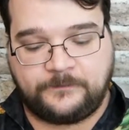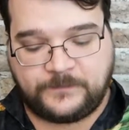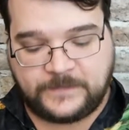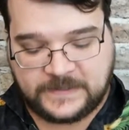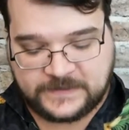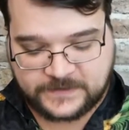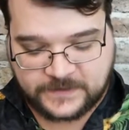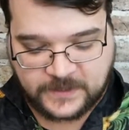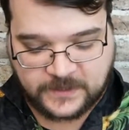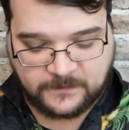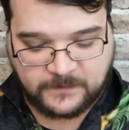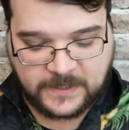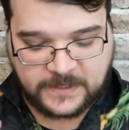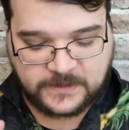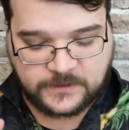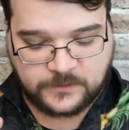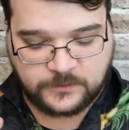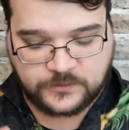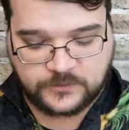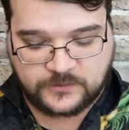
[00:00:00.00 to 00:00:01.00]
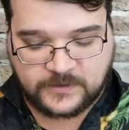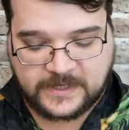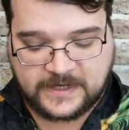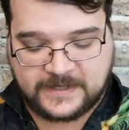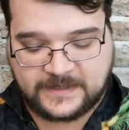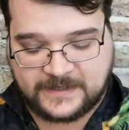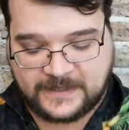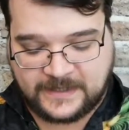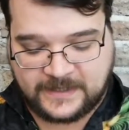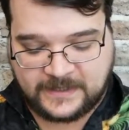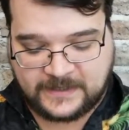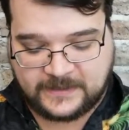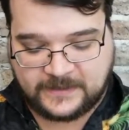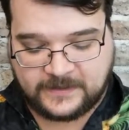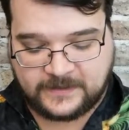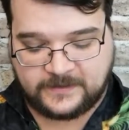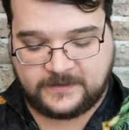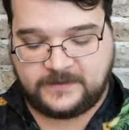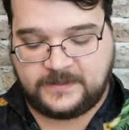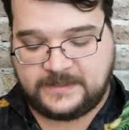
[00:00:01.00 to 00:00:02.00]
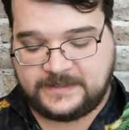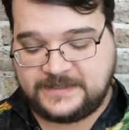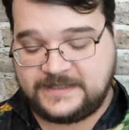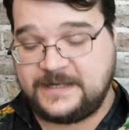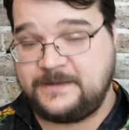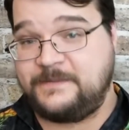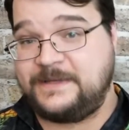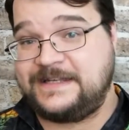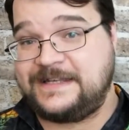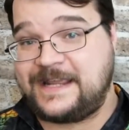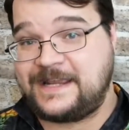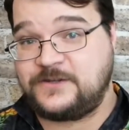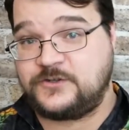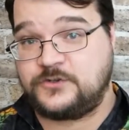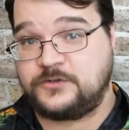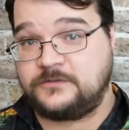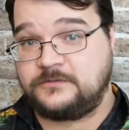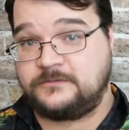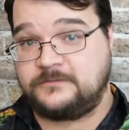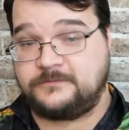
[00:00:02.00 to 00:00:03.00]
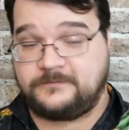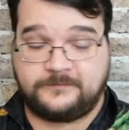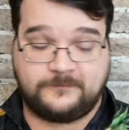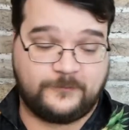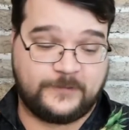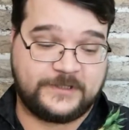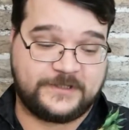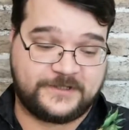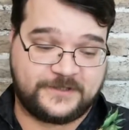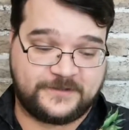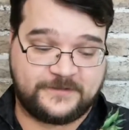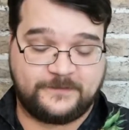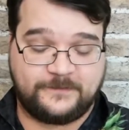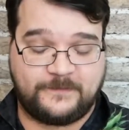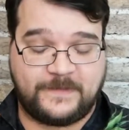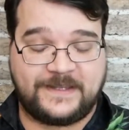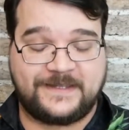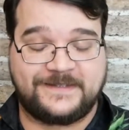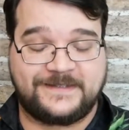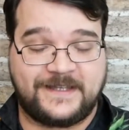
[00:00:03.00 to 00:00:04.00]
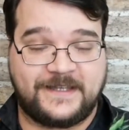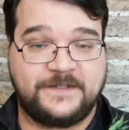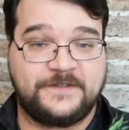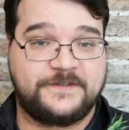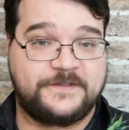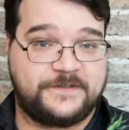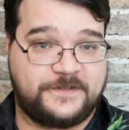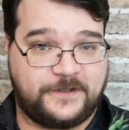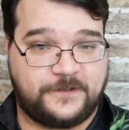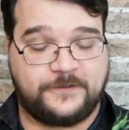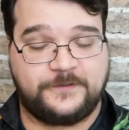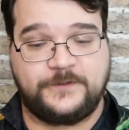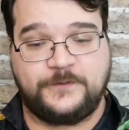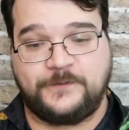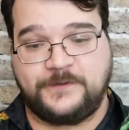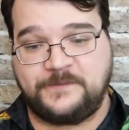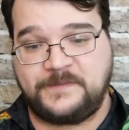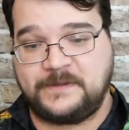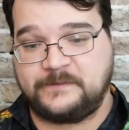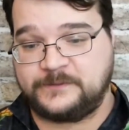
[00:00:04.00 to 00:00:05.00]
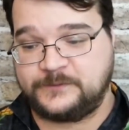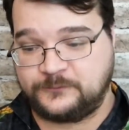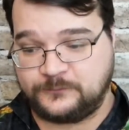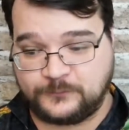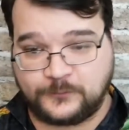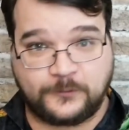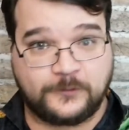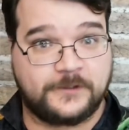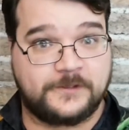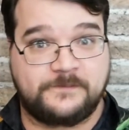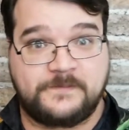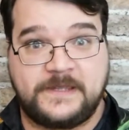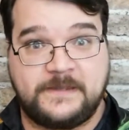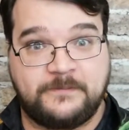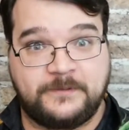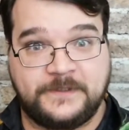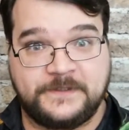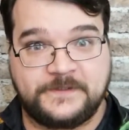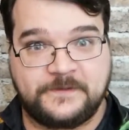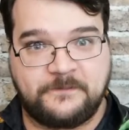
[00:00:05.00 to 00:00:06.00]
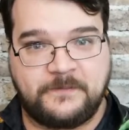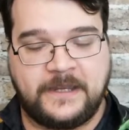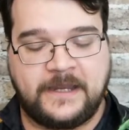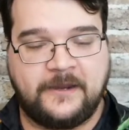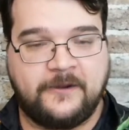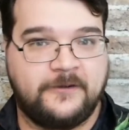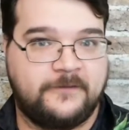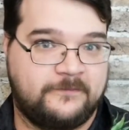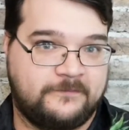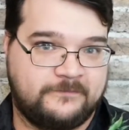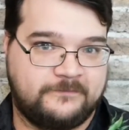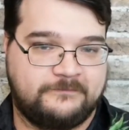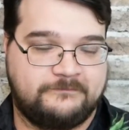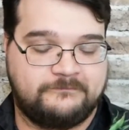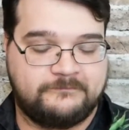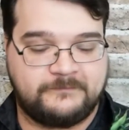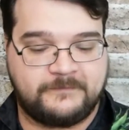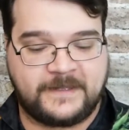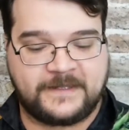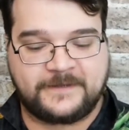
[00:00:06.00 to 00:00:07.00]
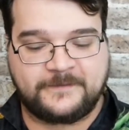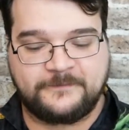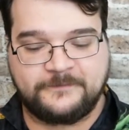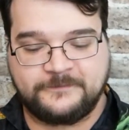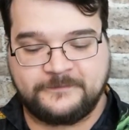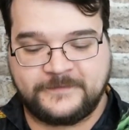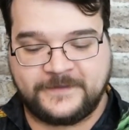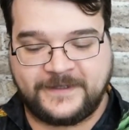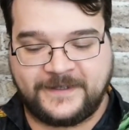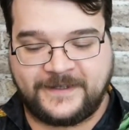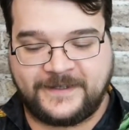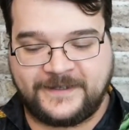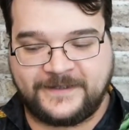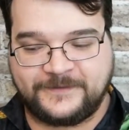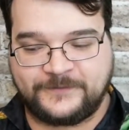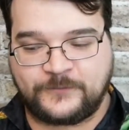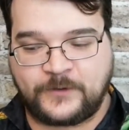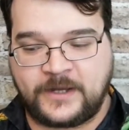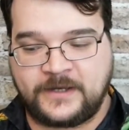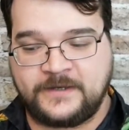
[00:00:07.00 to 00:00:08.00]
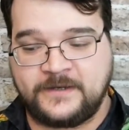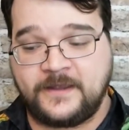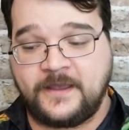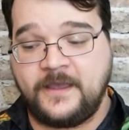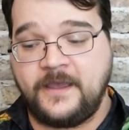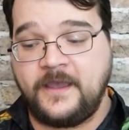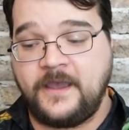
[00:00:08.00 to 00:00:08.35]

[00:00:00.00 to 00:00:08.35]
It's going to make you trained in intimidation, which makes sense. You want to be able to roar at people as a bear and make them frightened.